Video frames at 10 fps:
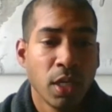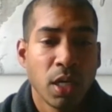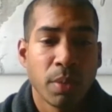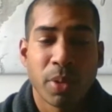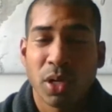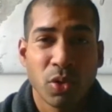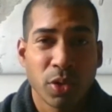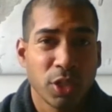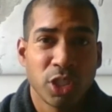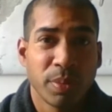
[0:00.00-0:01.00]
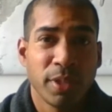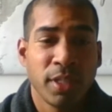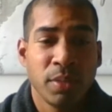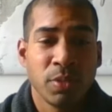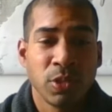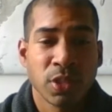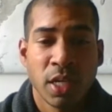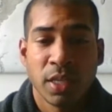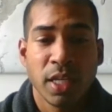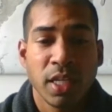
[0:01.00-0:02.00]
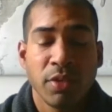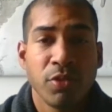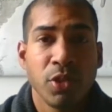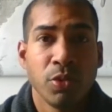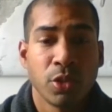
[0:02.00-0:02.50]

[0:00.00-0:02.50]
Barcoded shipping labels, they give you